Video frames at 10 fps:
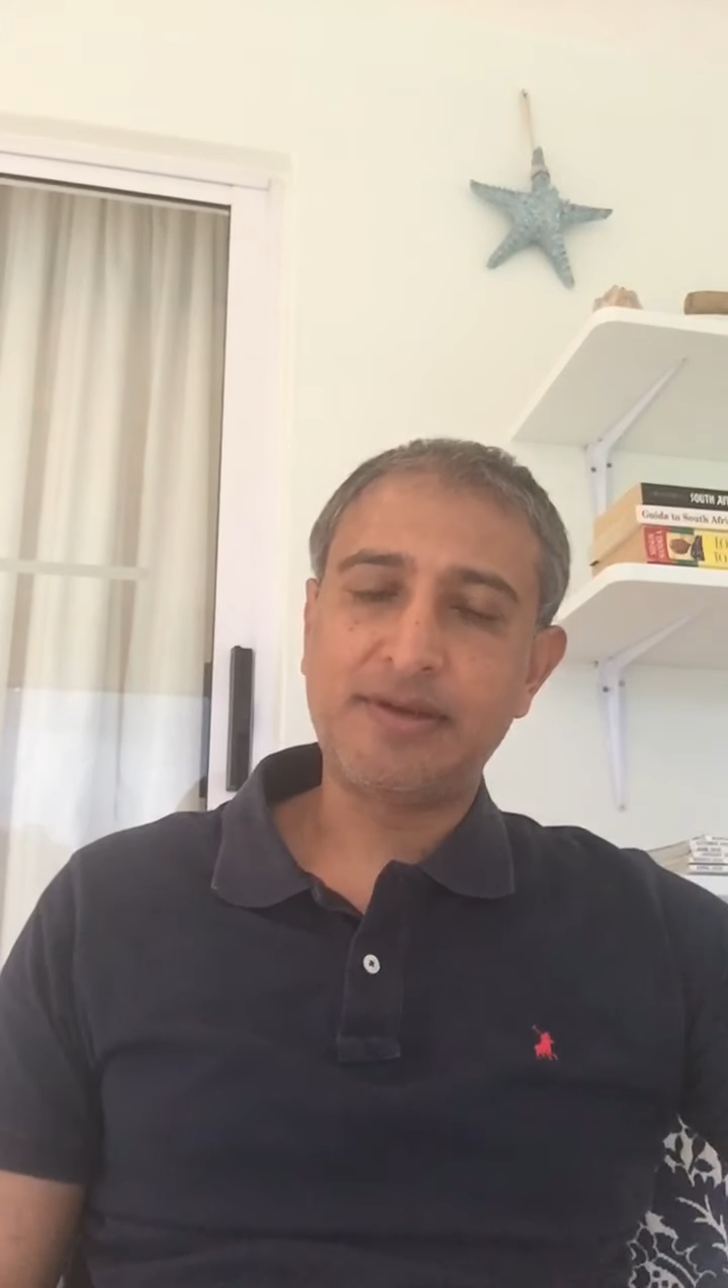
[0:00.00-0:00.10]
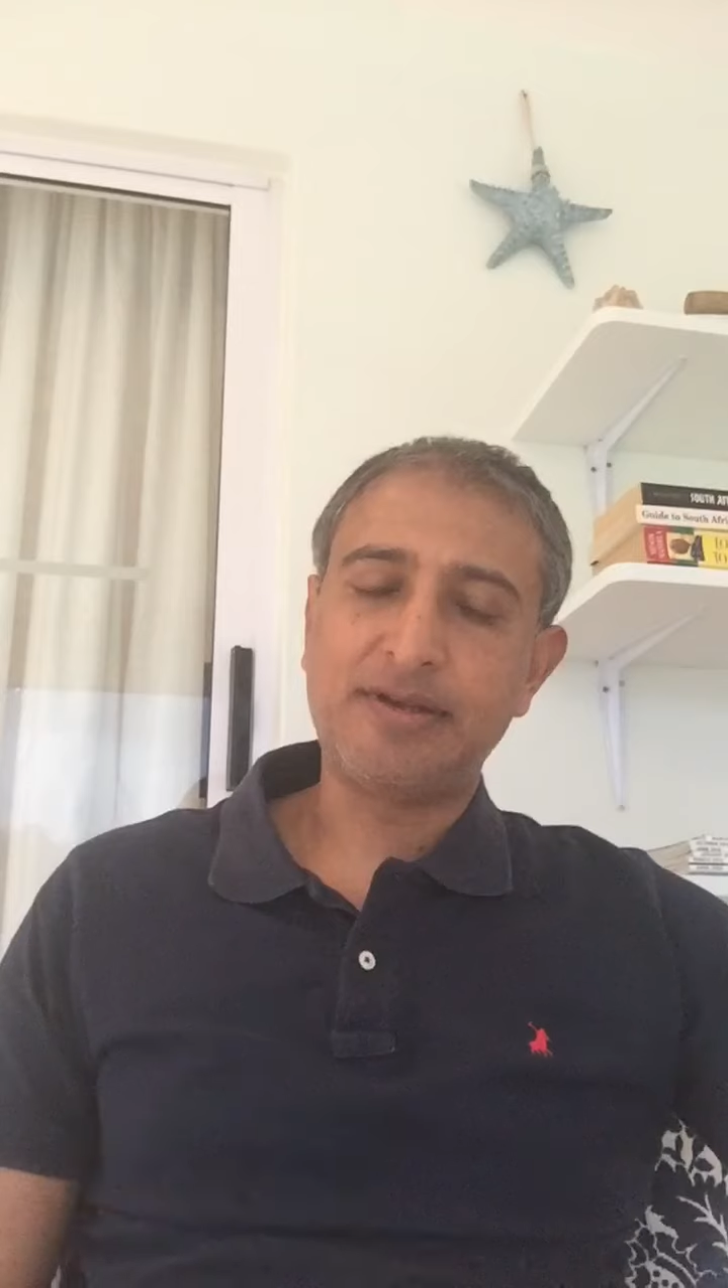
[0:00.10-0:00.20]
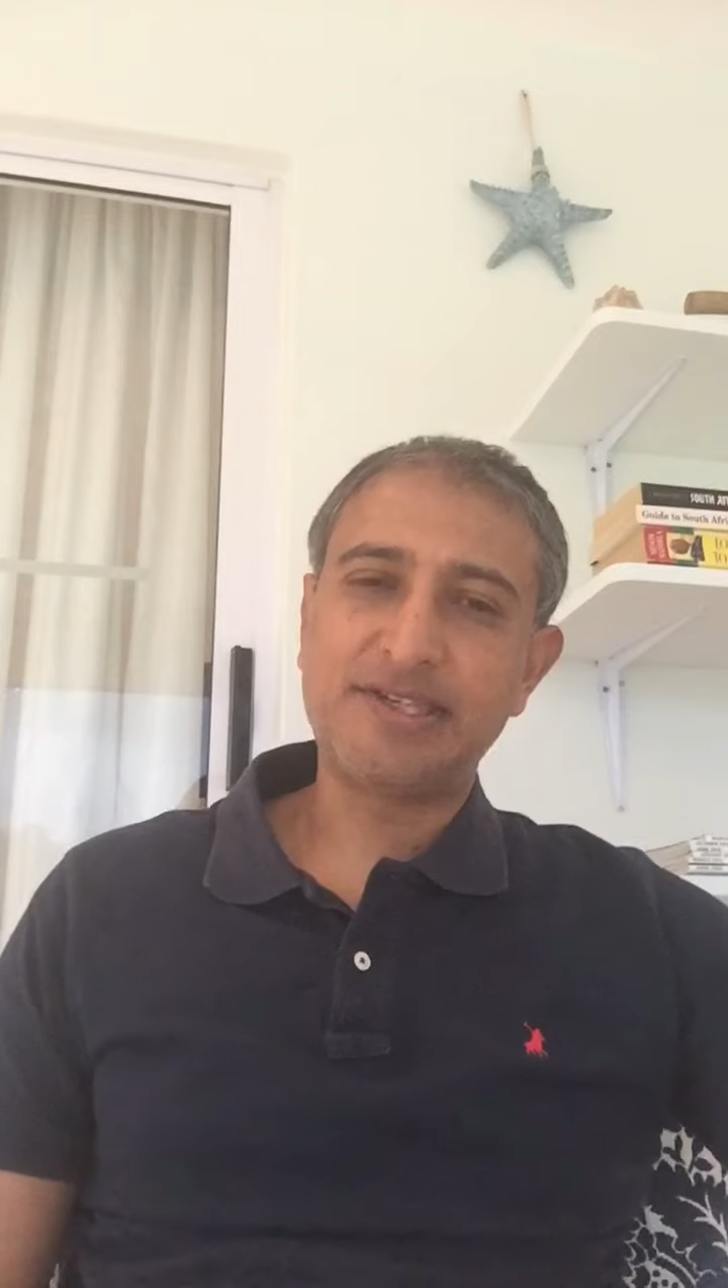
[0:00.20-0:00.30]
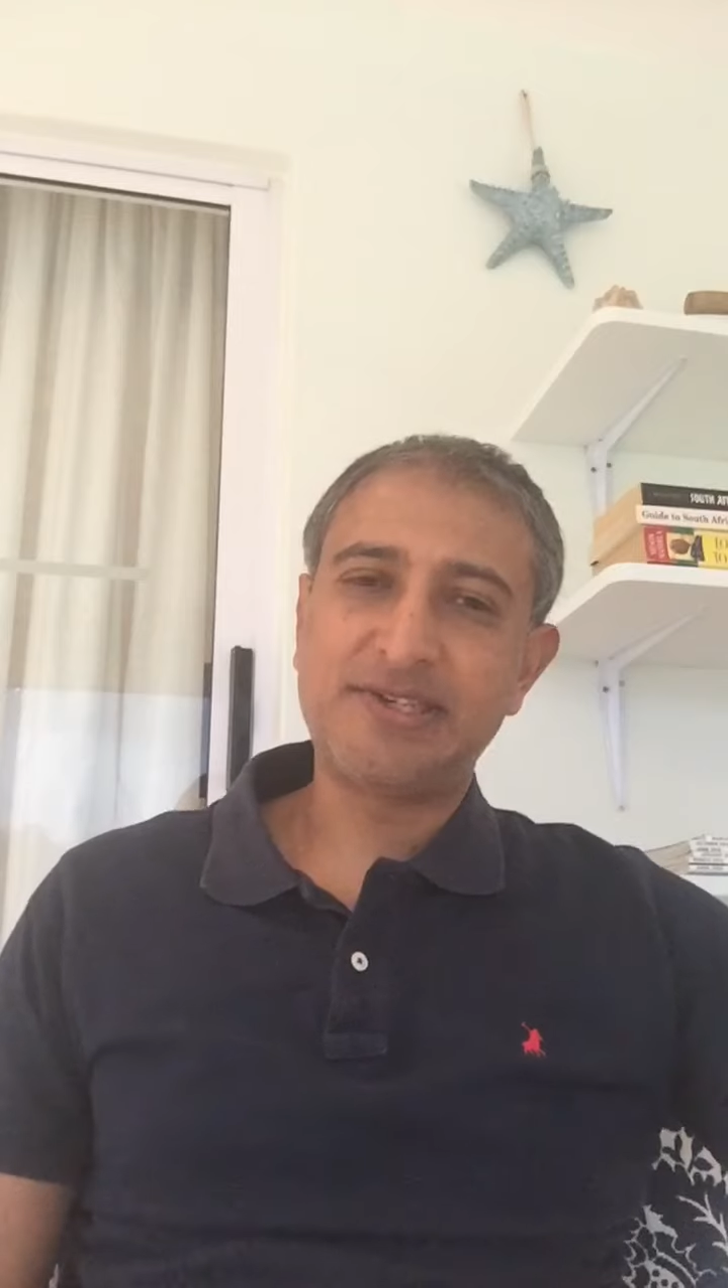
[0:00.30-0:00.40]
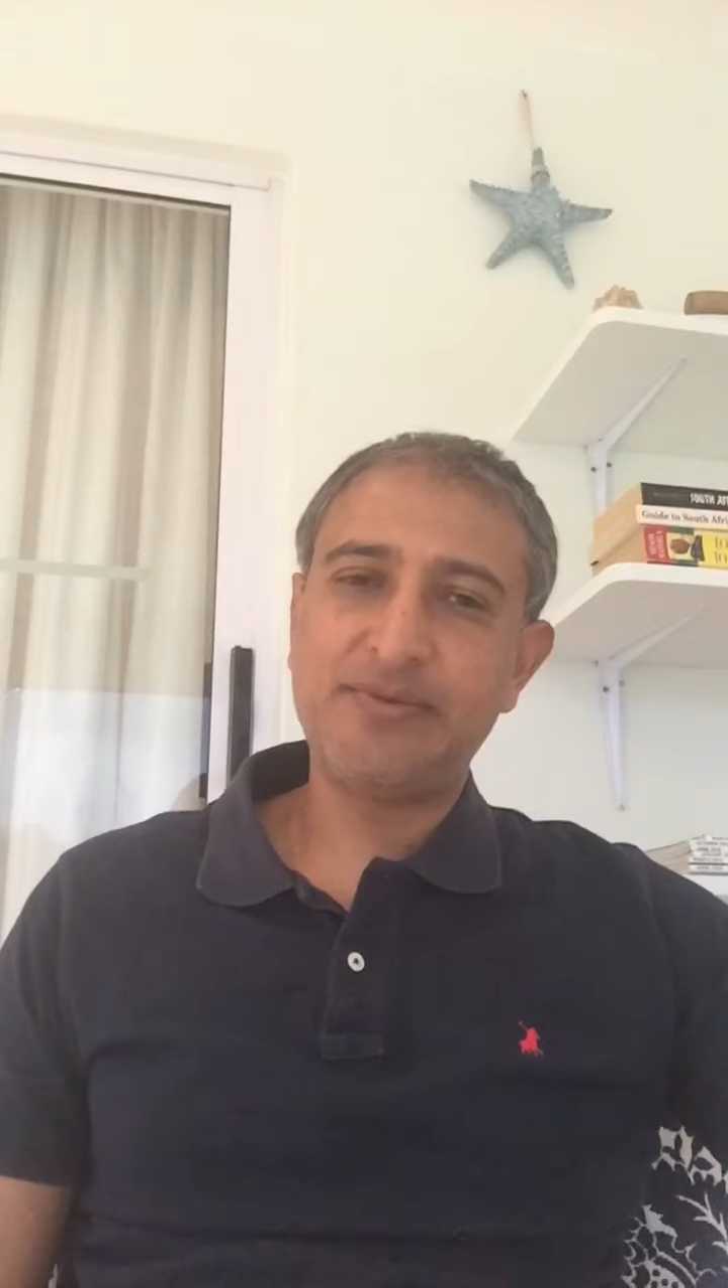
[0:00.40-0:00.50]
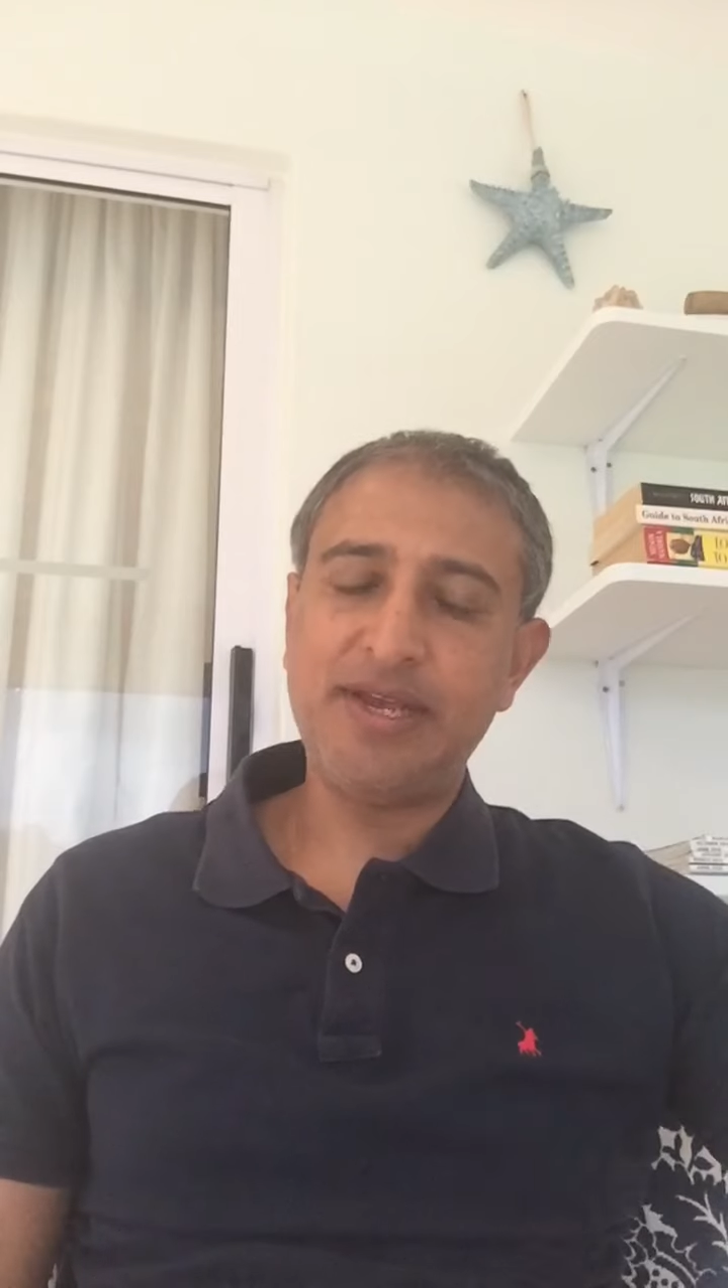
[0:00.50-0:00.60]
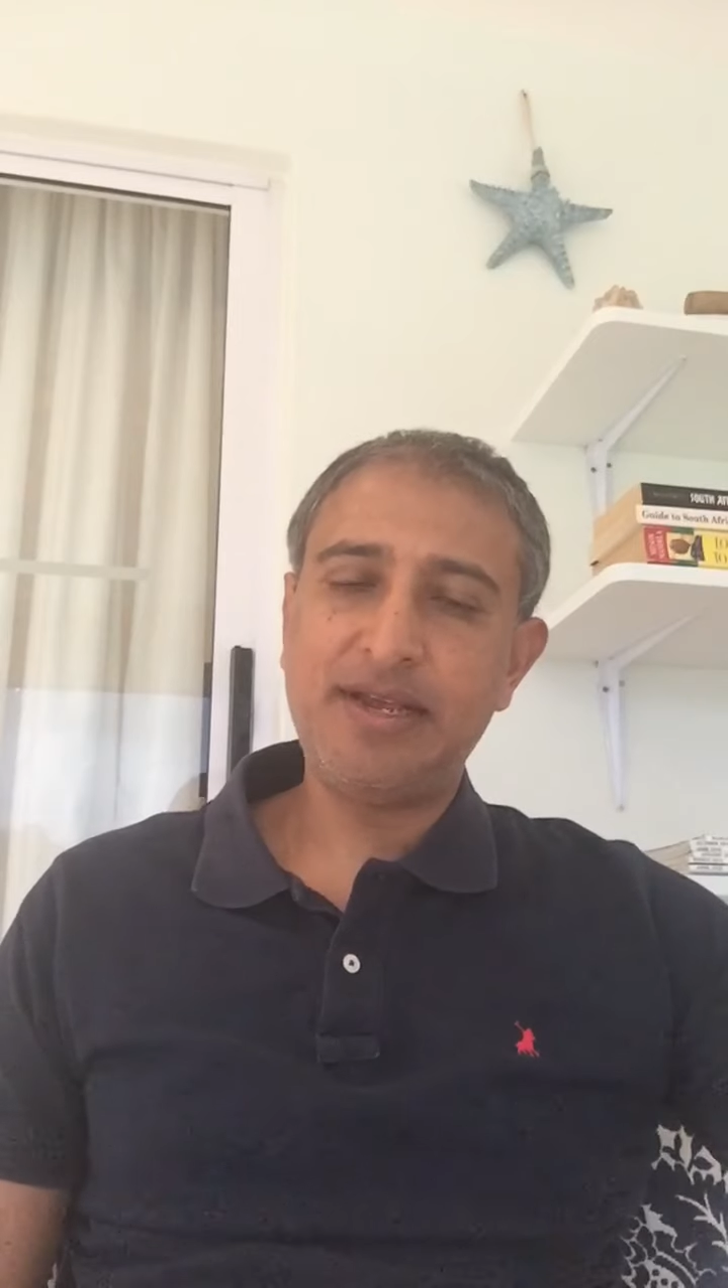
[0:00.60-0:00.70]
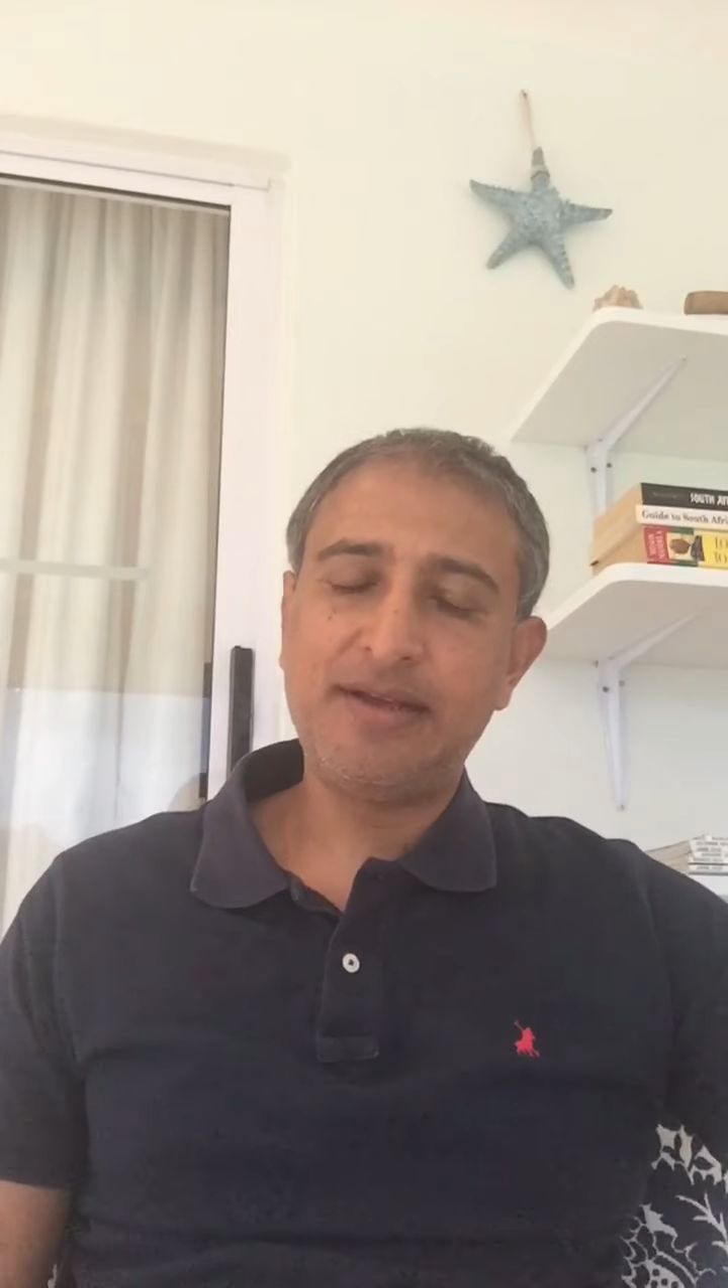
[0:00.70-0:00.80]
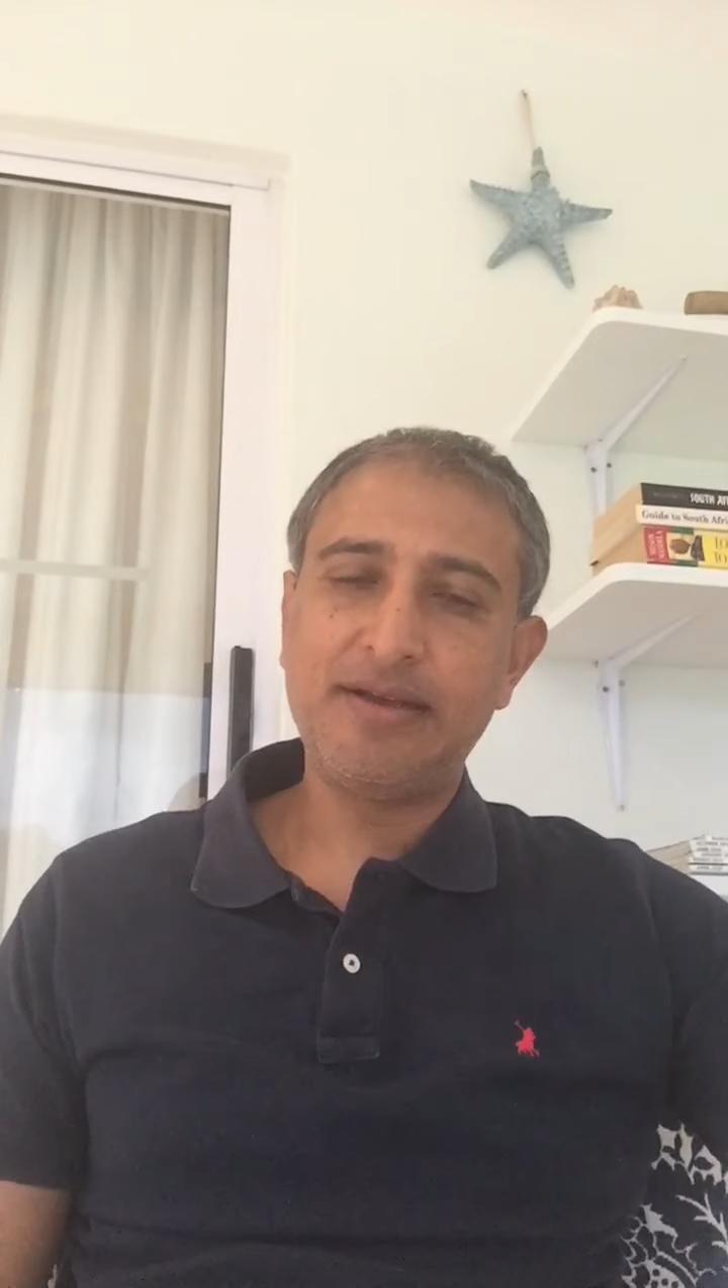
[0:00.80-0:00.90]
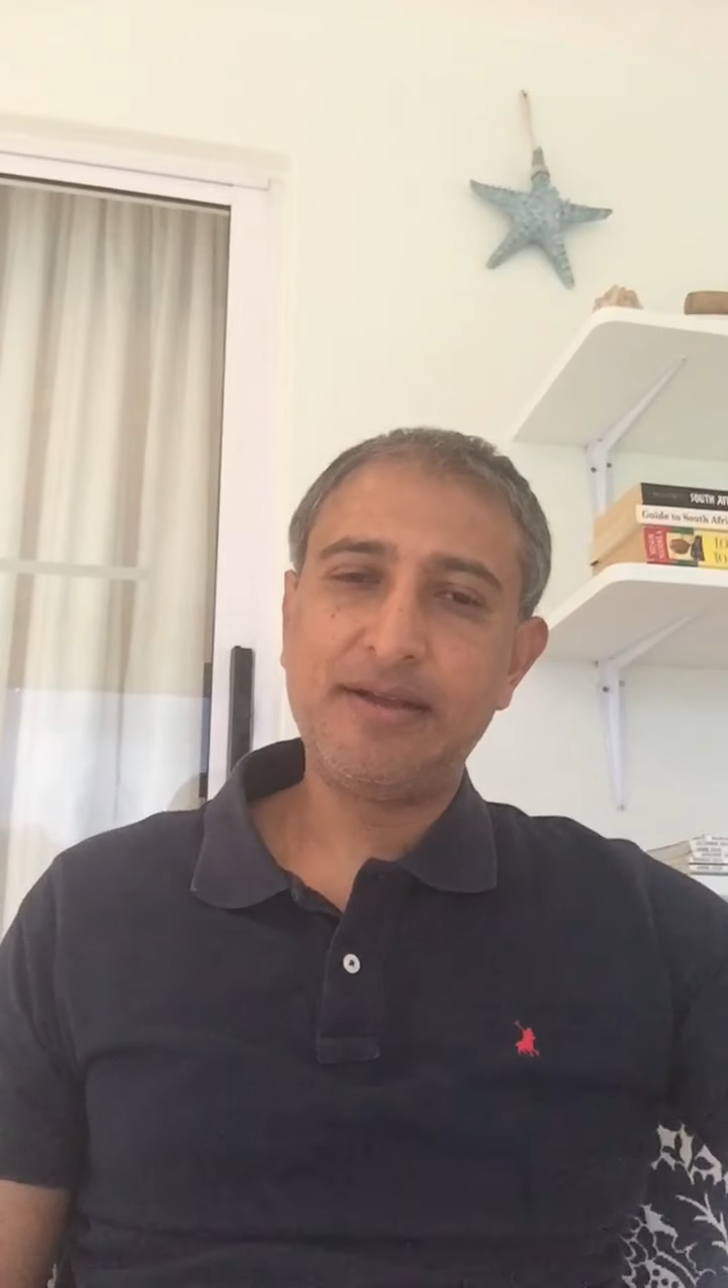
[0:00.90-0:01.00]
last
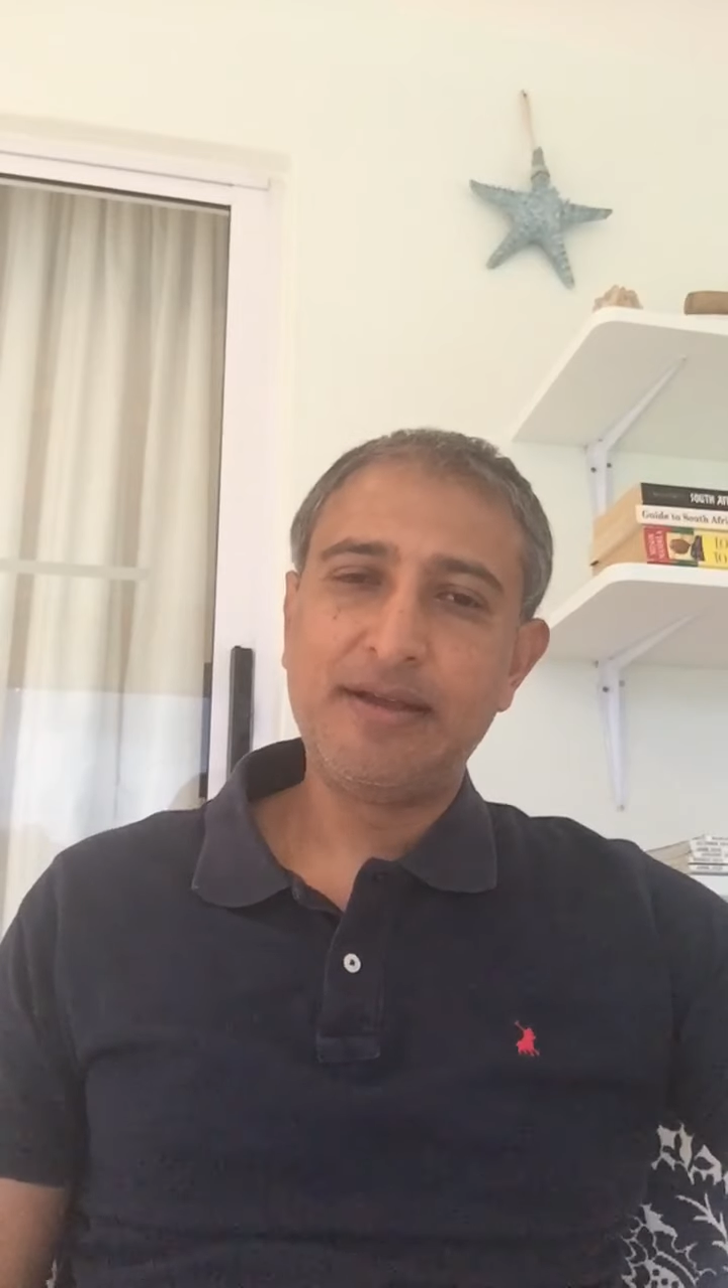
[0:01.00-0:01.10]
week,